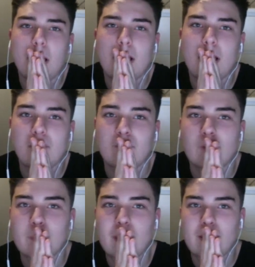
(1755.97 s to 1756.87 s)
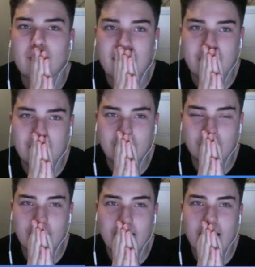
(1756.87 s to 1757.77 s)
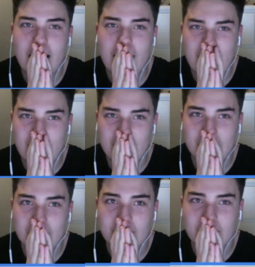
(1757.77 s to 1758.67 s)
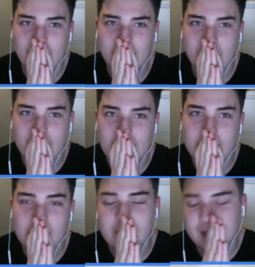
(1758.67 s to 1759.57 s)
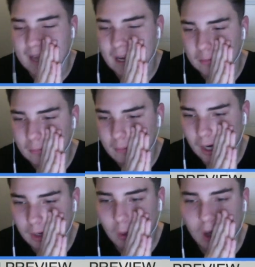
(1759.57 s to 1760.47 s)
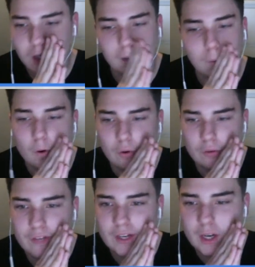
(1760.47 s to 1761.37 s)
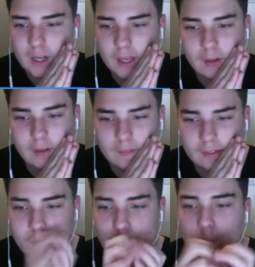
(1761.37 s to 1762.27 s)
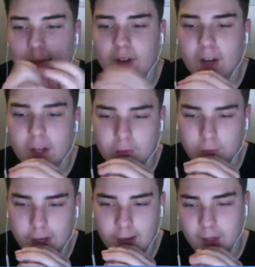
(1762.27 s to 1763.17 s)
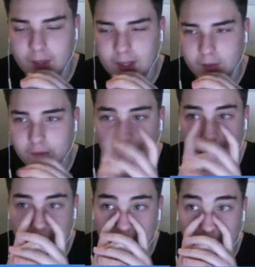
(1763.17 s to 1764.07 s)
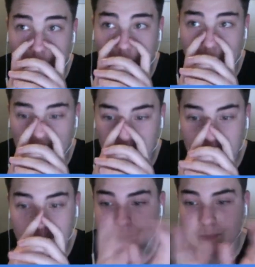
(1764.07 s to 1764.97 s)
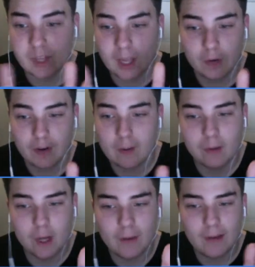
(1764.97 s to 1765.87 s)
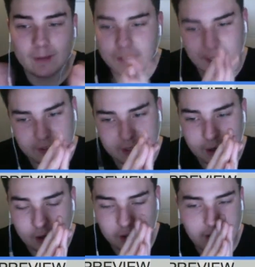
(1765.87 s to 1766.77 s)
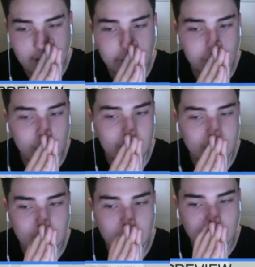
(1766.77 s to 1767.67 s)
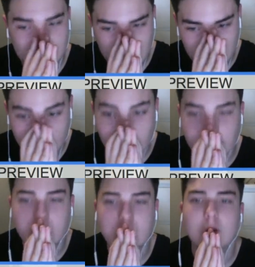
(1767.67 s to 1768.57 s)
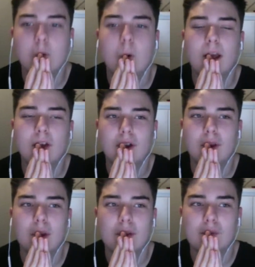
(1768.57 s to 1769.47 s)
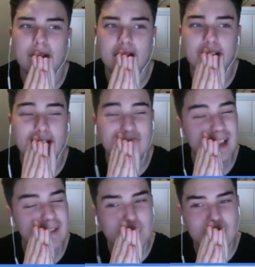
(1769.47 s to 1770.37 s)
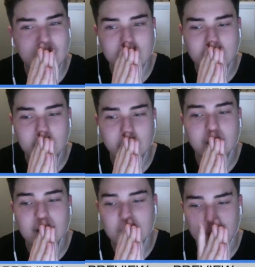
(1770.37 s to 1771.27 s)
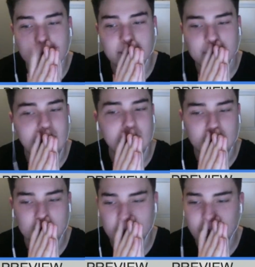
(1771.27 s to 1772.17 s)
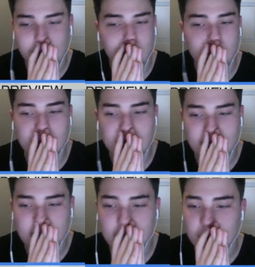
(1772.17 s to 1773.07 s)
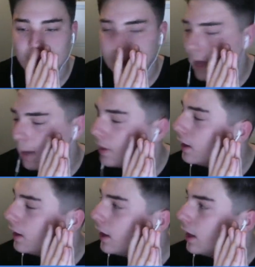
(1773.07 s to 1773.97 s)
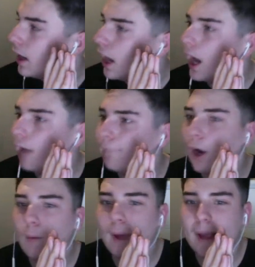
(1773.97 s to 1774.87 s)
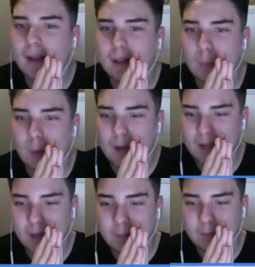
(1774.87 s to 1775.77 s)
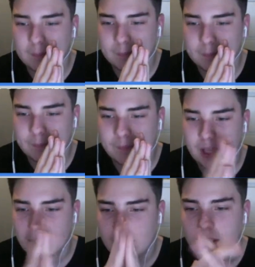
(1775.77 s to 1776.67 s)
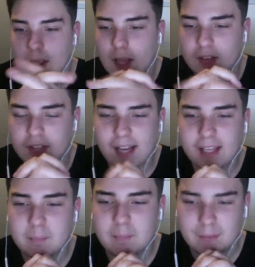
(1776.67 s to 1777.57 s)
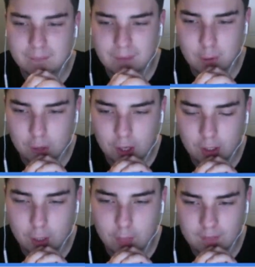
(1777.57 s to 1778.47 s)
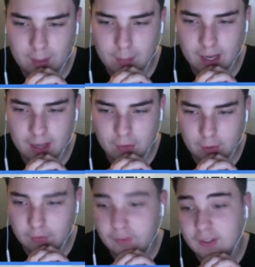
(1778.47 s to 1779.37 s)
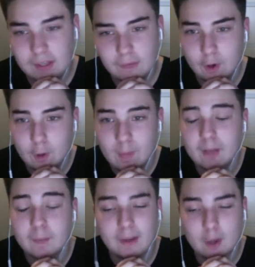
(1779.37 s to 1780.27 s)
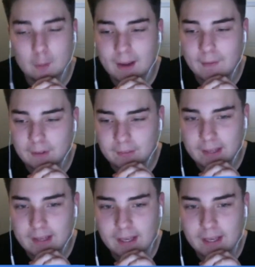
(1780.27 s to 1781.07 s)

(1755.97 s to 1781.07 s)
Ramirez and Mikel. I quite like what Oren said earlier, and I think that would be very good for a game like this. Agreeing with Louis, Kennedy on the left would be quality. I don't quite agree with Kennedy at left back, but left wing, that injection of pace would be superb. Right wing, Willian. Attacking midfield, I'd go with Fabregas. Obviously, his form has been a lot better recently, and